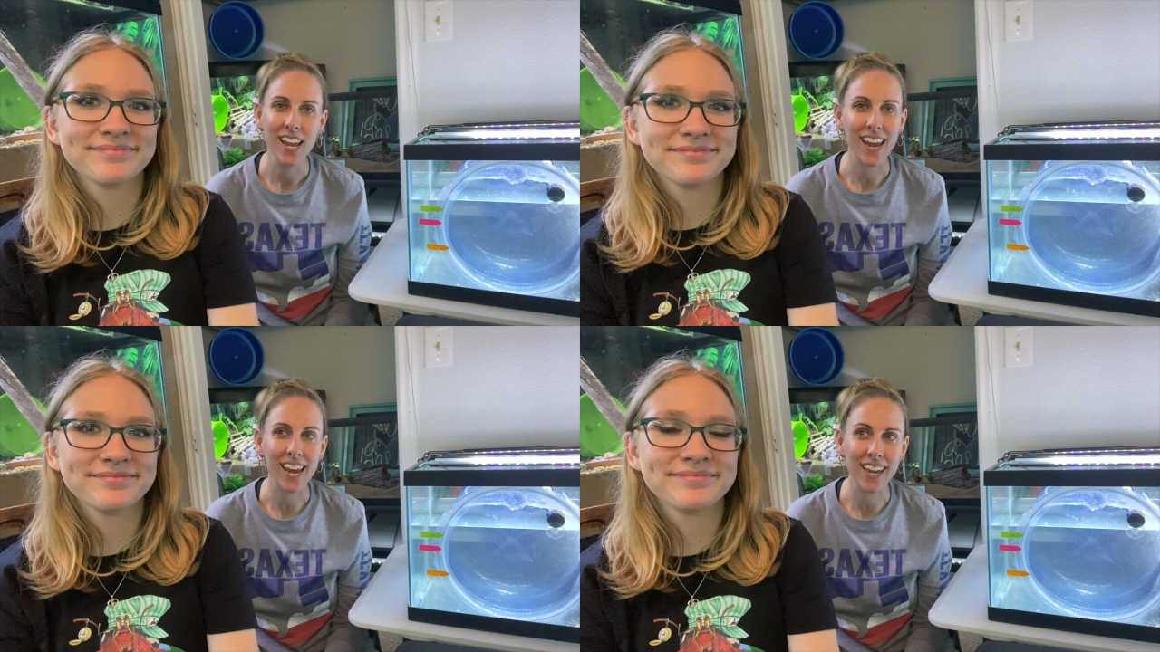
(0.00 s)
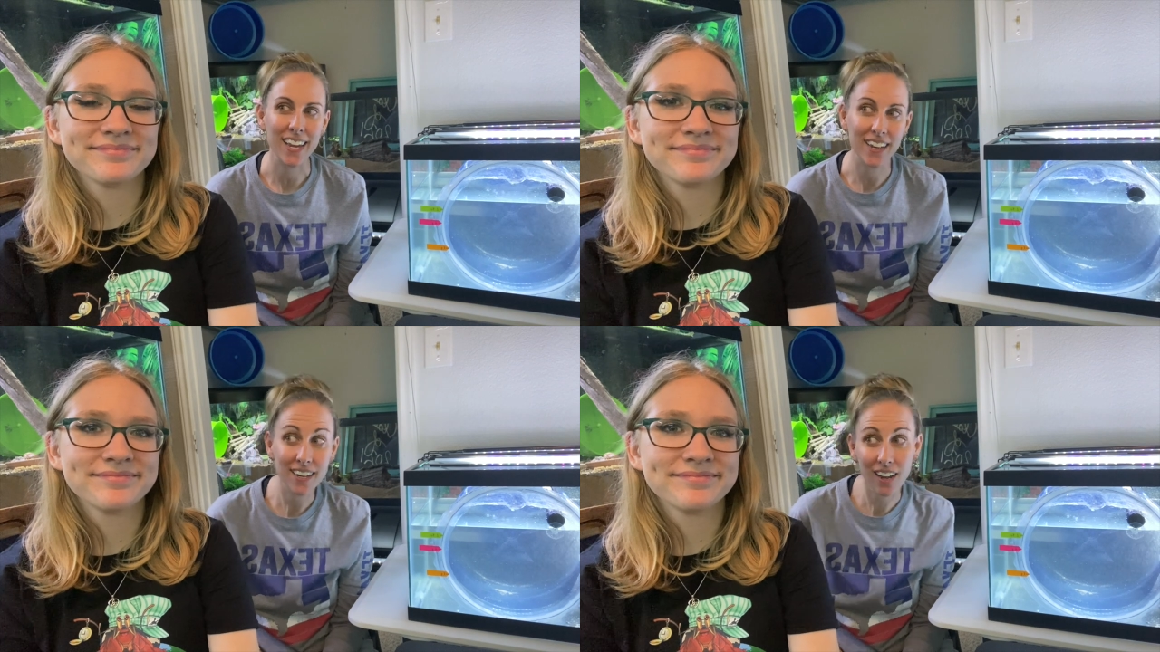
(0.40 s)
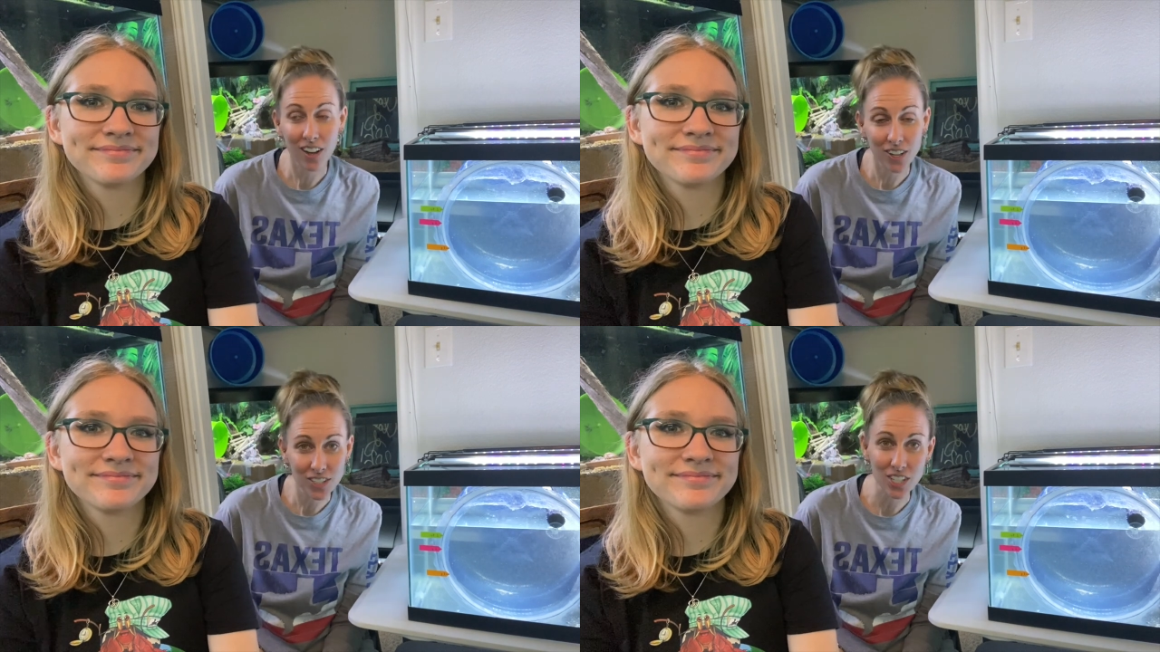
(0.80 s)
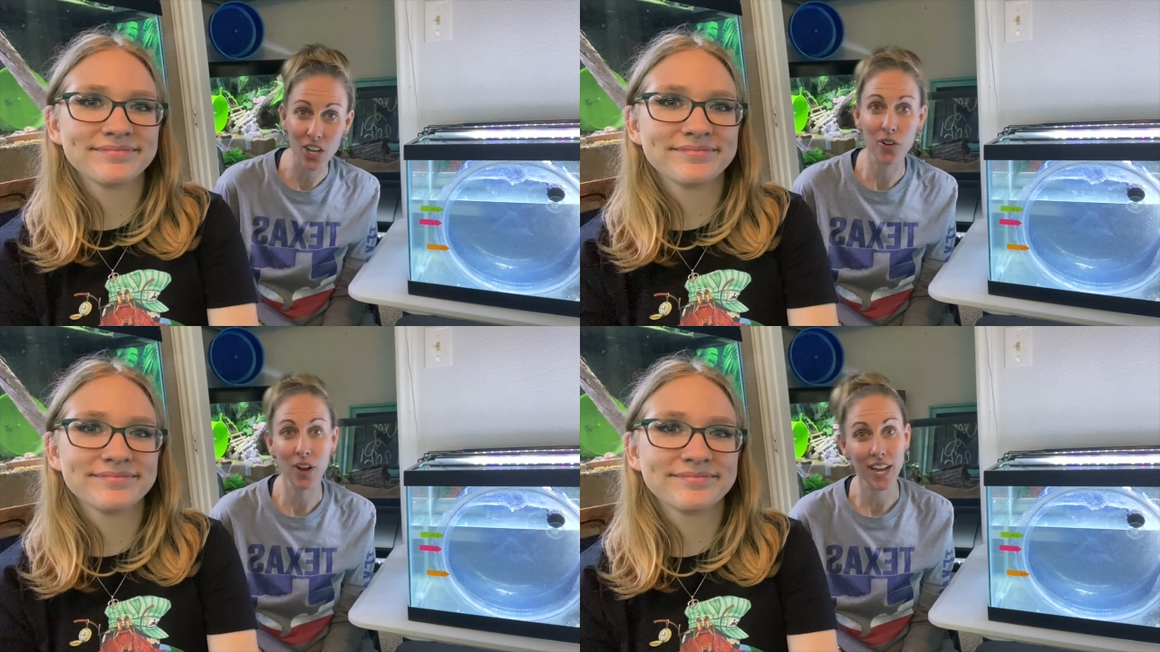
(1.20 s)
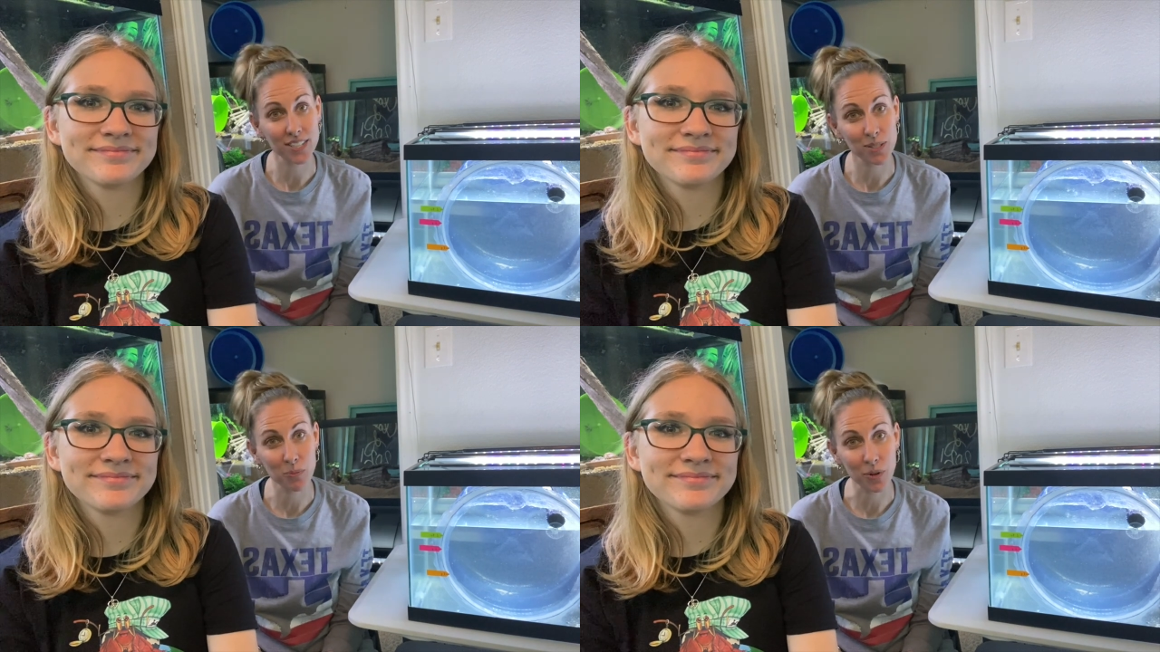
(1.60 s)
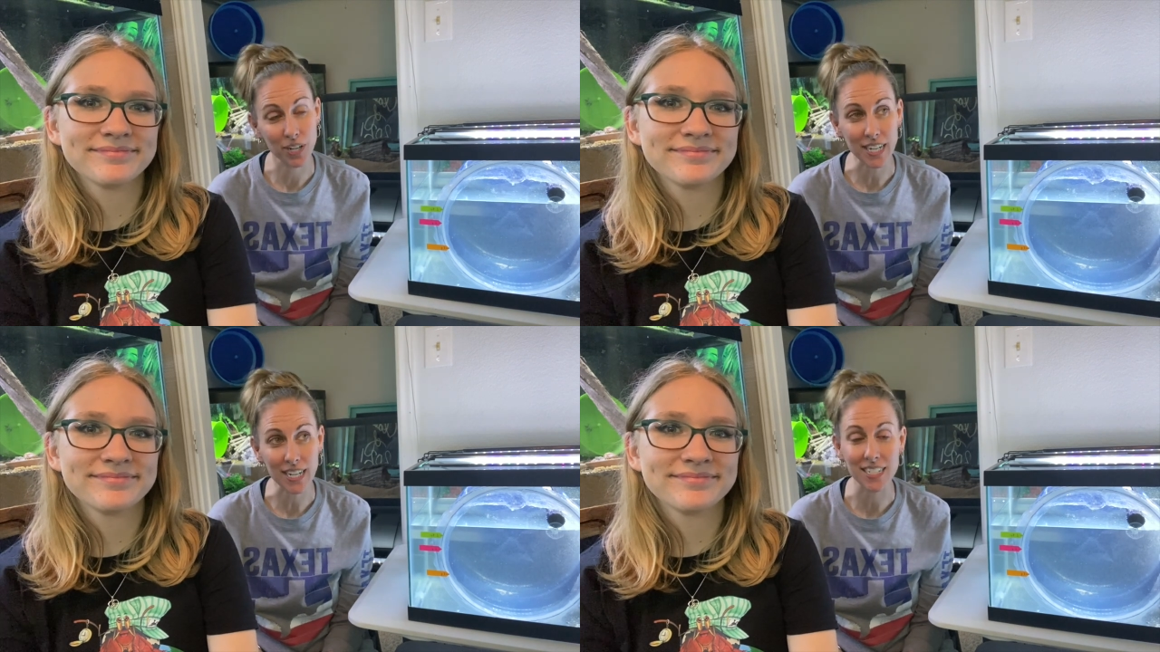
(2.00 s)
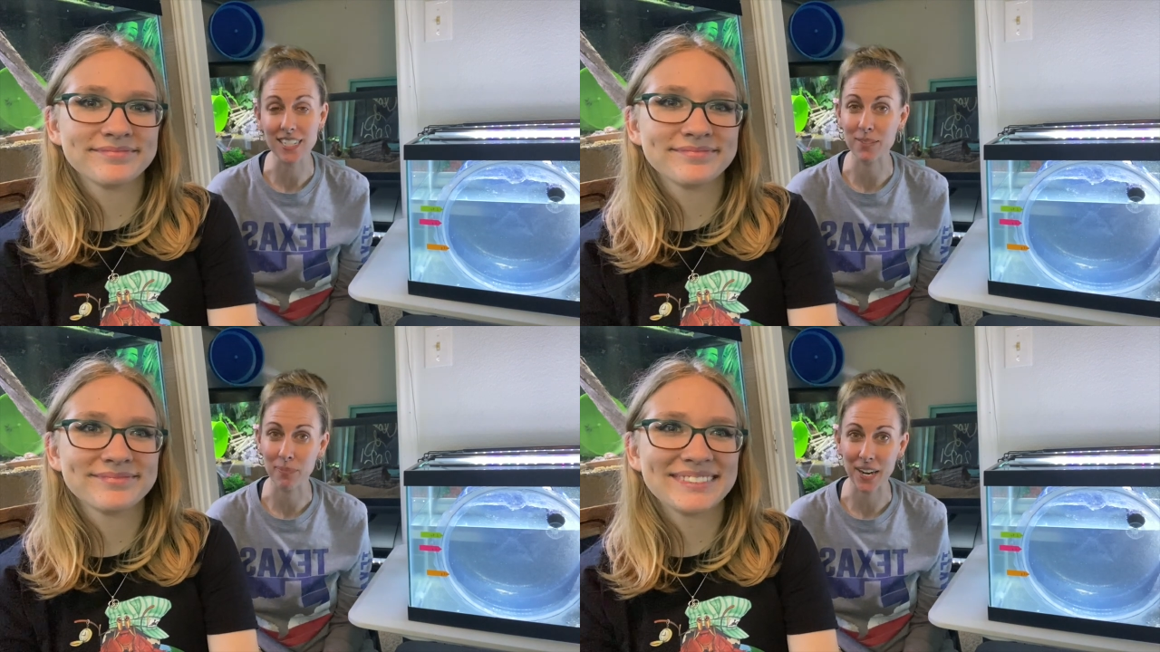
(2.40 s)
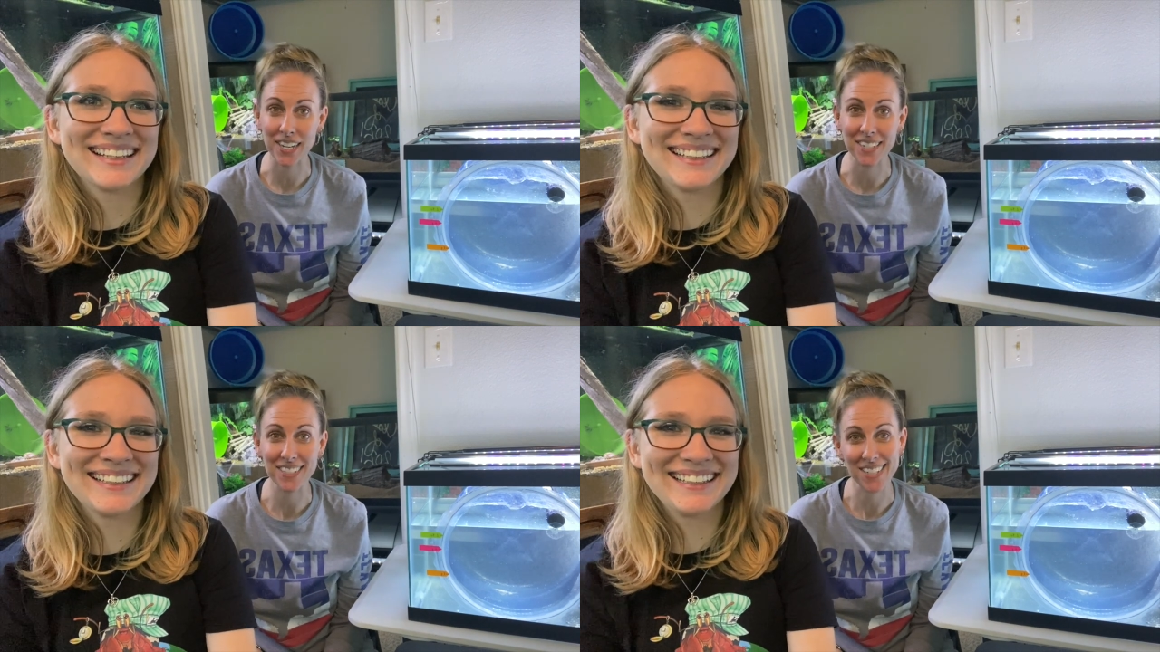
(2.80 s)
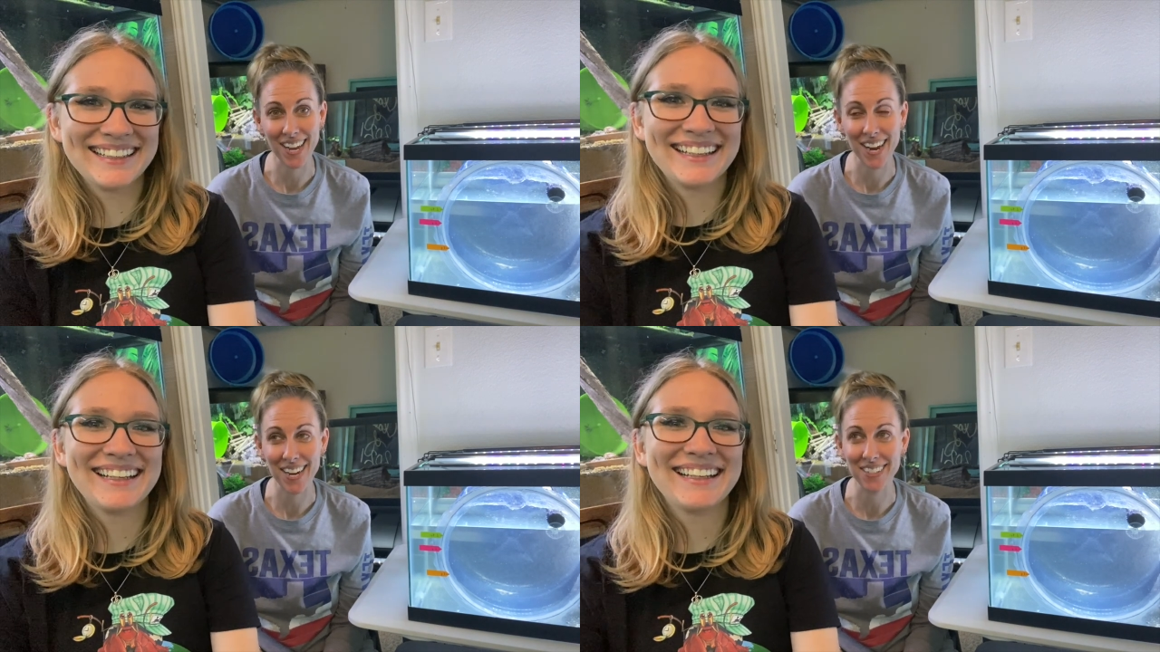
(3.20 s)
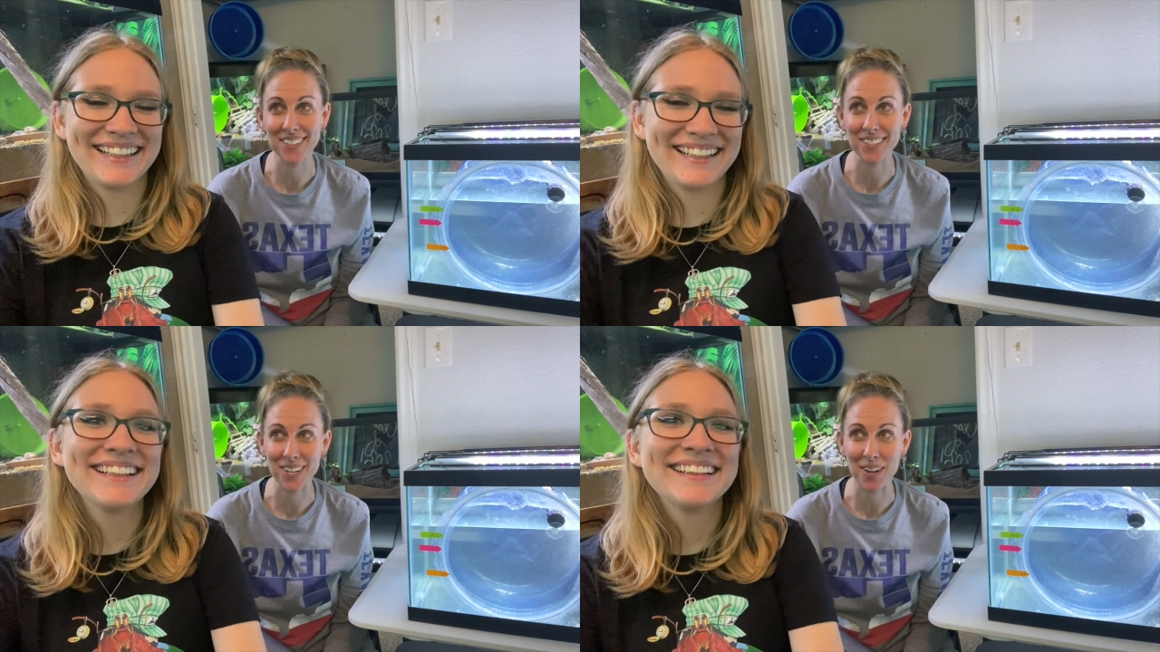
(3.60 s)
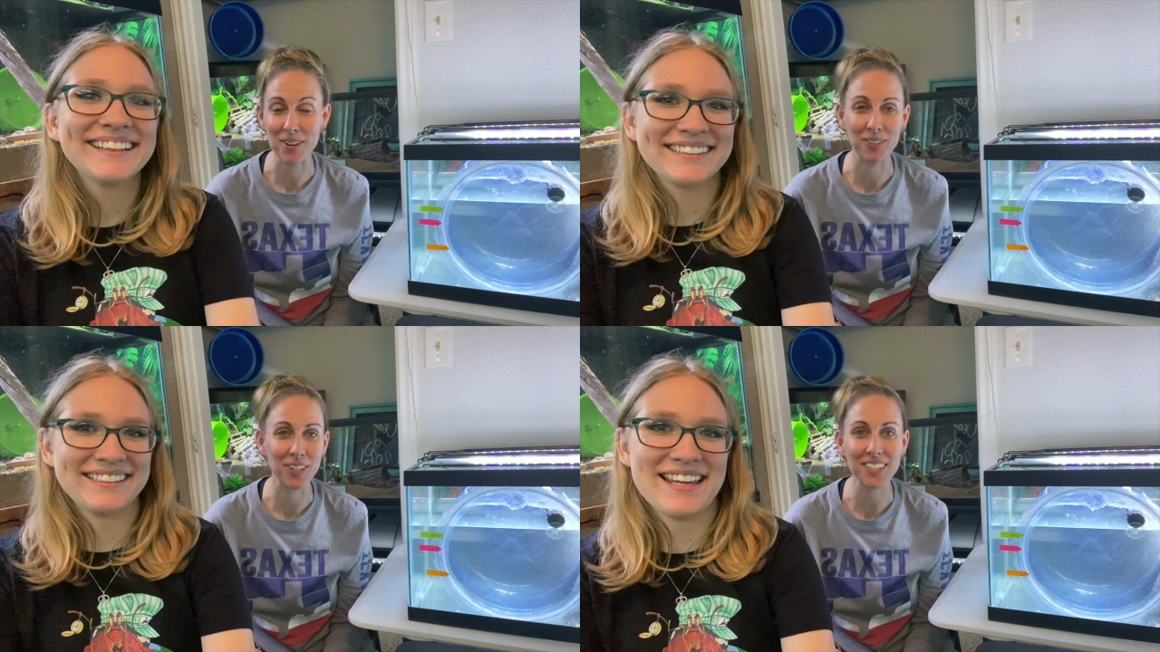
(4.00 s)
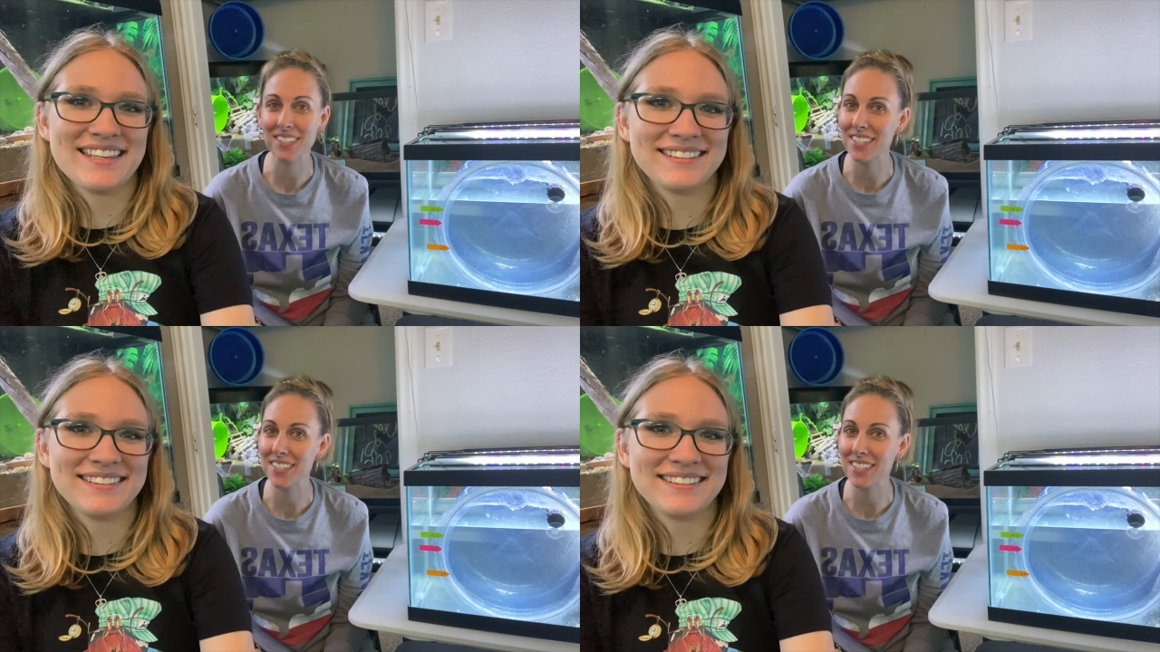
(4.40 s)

Speaker 1: and also had some more ease mating today. So looks